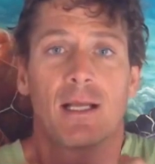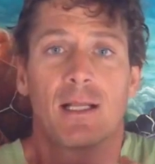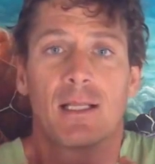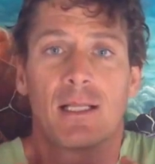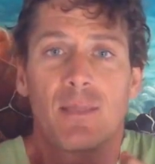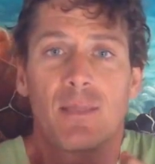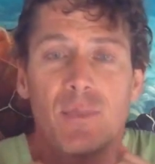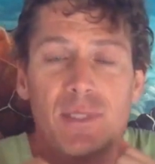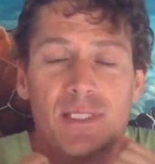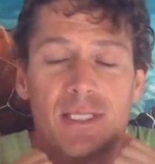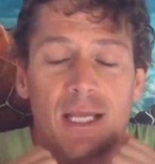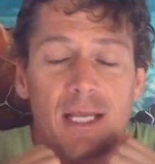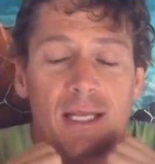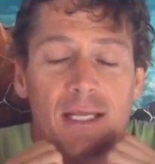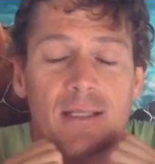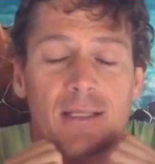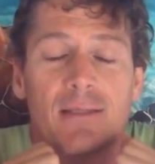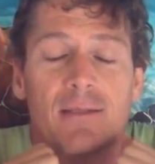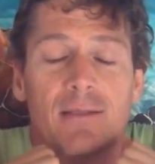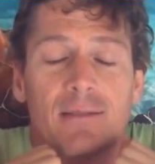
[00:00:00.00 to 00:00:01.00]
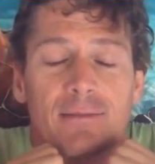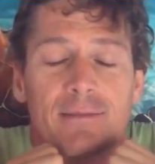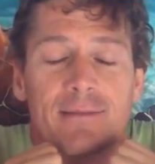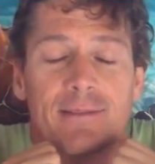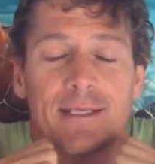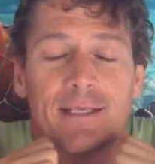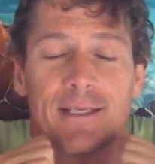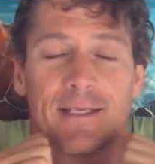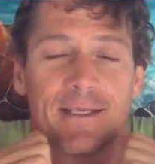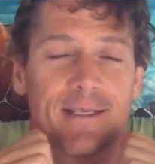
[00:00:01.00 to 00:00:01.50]
a limited
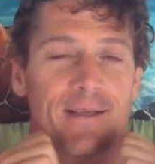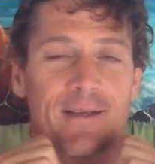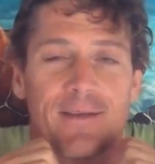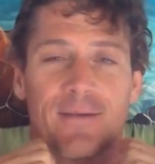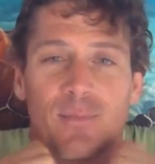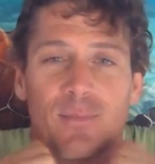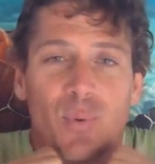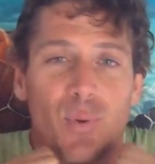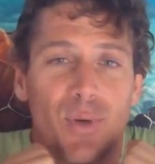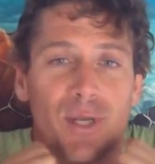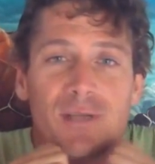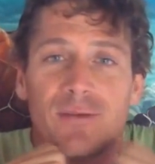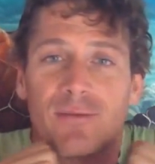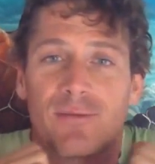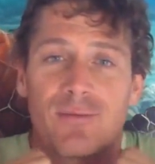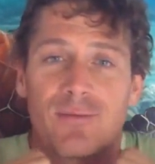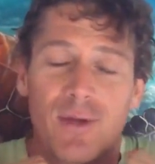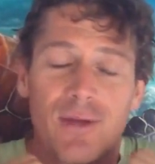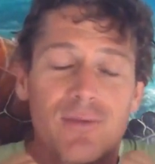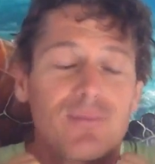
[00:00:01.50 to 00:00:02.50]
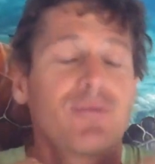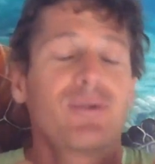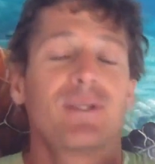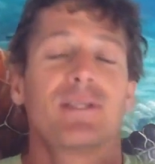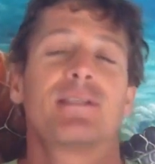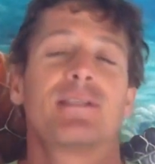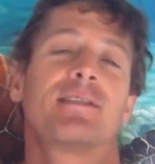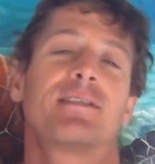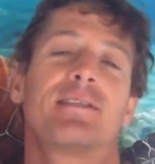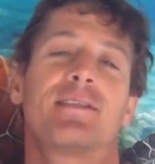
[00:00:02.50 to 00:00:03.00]
point of
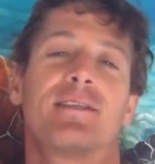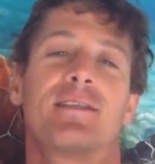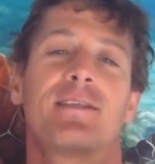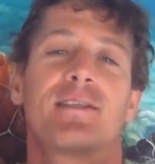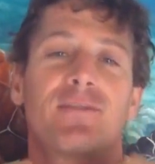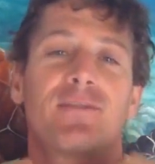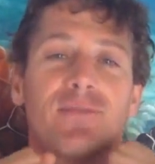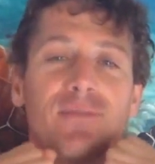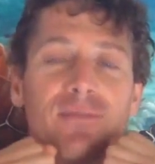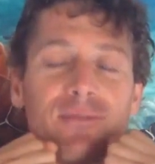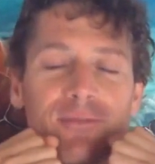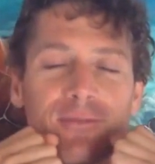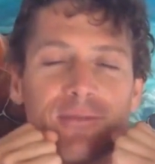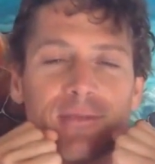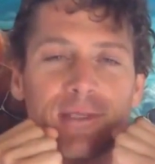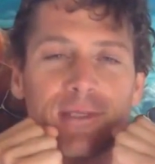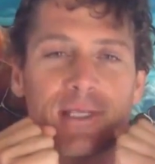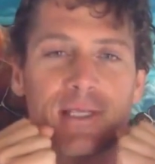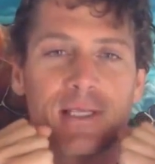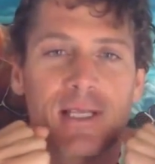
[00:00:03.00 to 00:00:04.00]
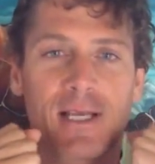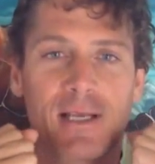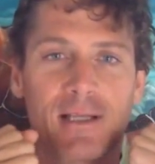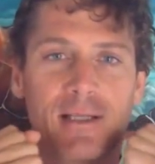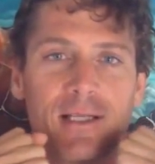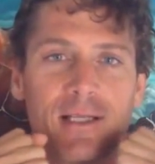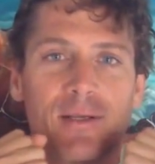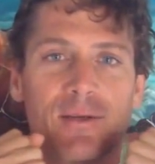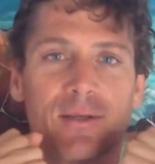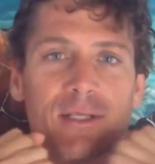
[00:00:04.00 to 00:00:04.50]
reference. It's just like a
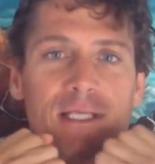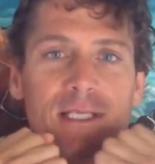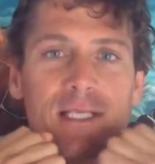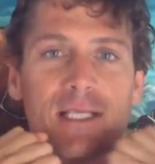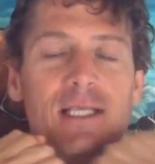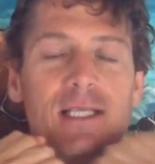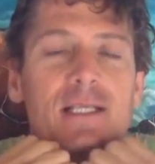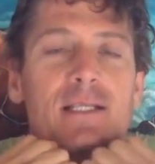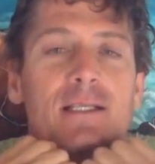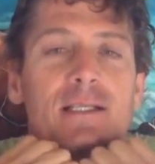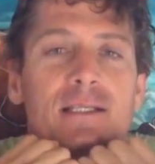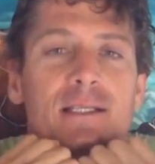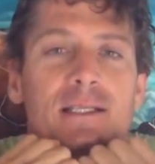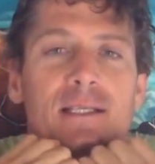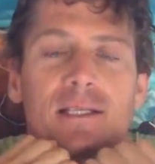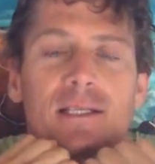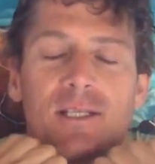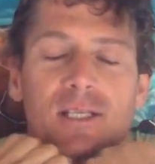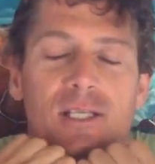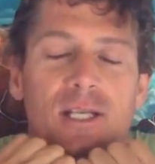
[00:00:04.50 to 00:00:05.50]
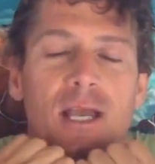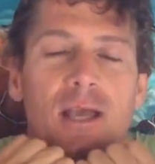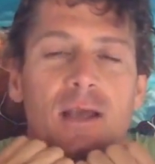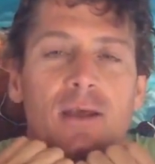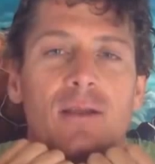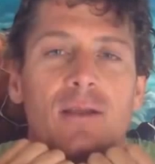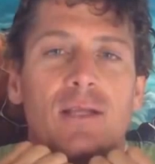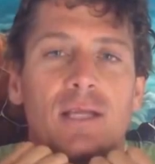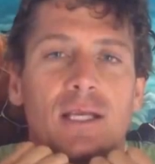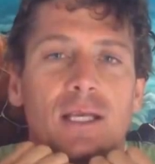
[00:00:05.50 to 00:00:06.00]
little seed that's in a
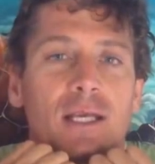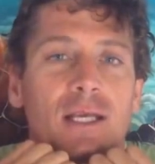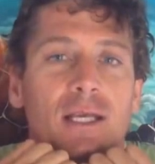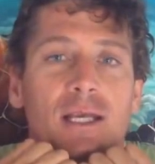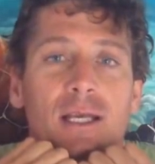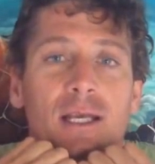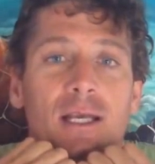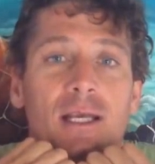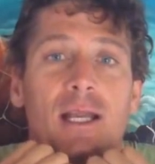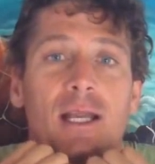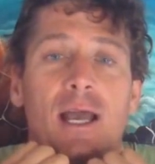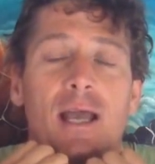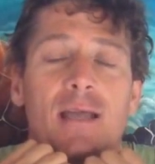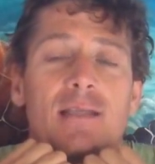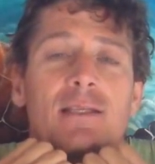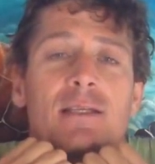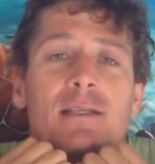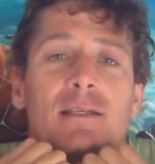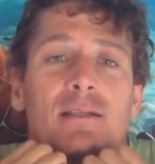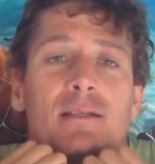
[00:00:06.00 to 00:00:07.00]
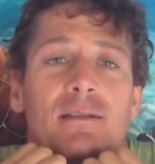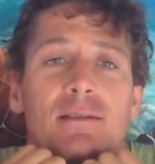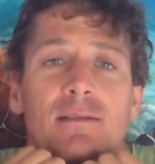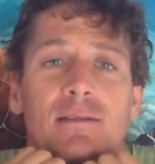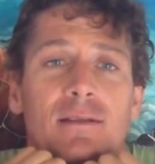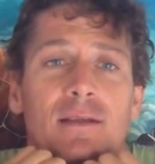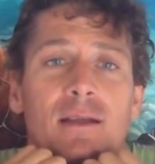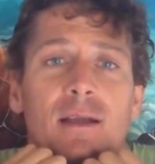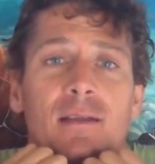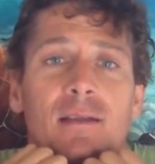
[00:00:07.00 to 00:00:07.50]
shell and hasn't
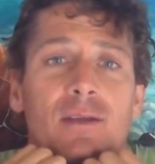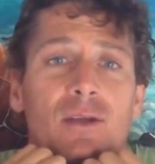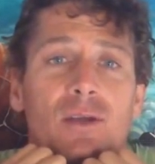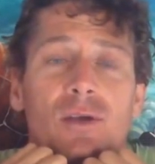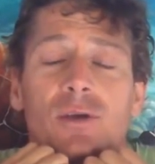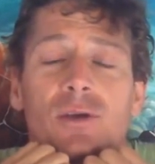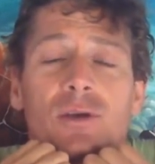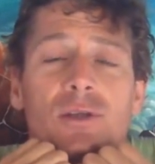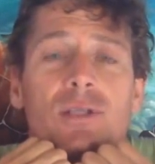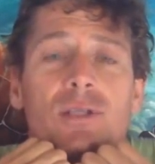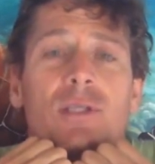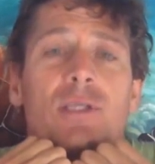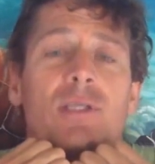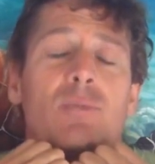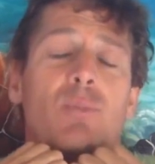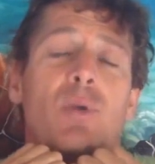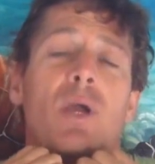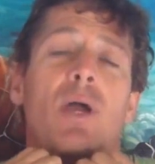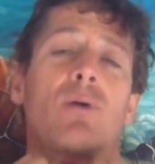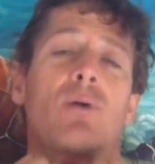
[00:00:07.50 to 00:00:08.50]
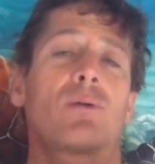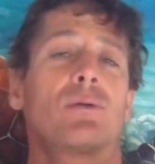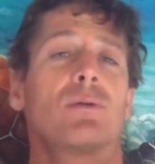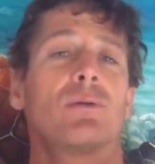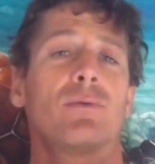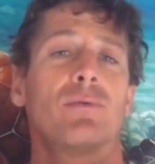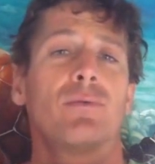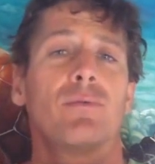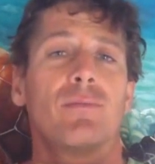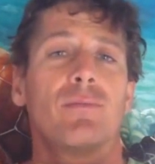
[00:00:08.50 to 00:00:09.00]
got the courage to sprout.
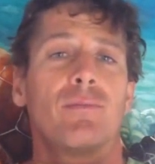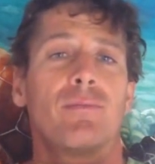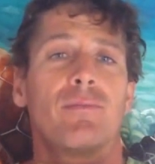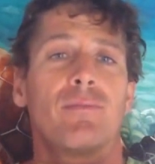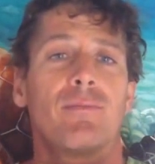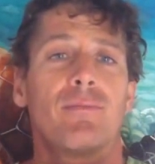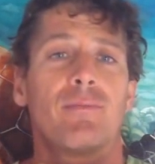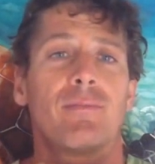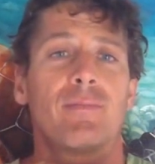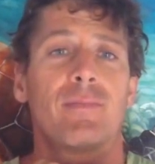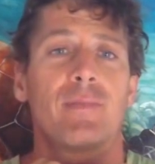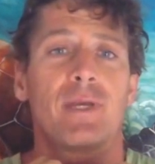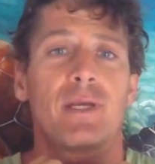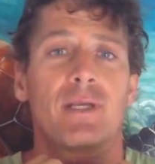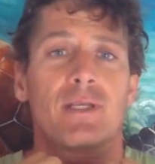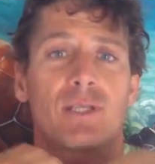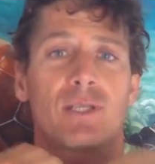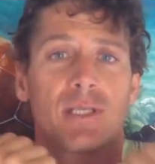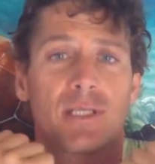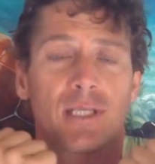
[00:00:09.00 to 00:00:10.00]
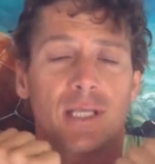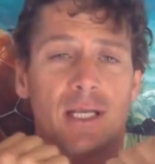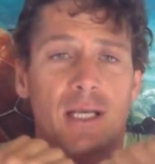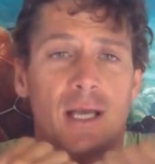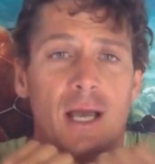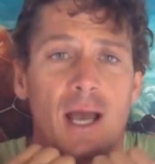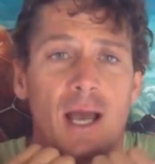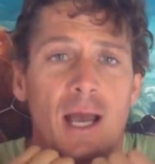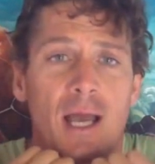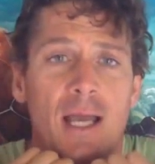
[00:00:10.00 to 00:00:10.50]
It's just going to
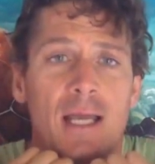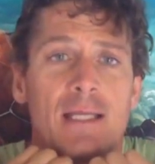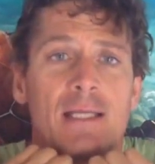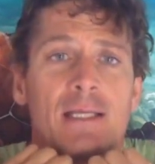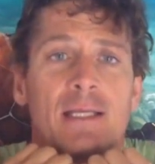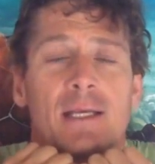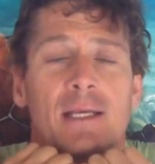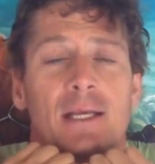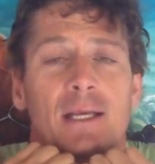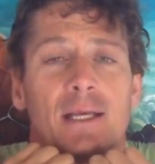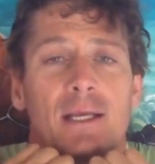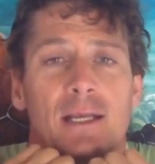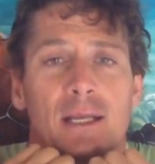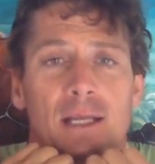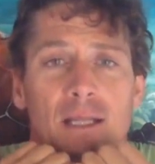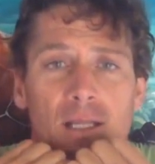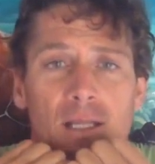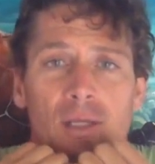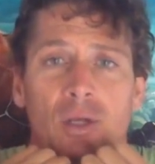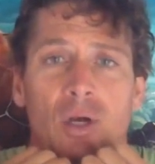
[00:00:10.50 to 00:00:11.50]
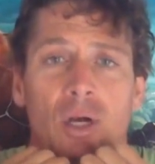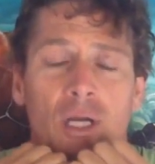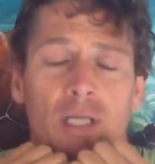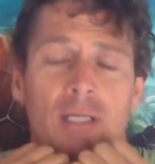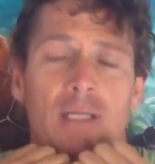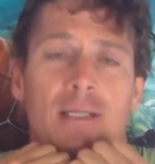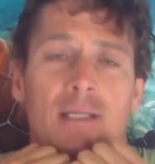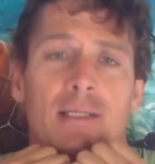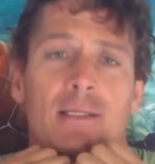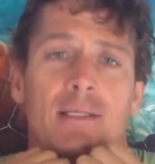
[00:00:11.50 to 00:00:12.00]
hide in the
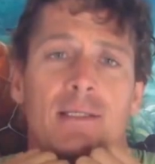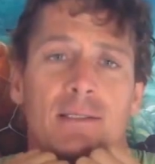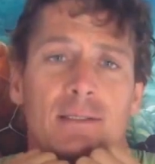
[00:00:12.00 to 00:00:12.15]
darkness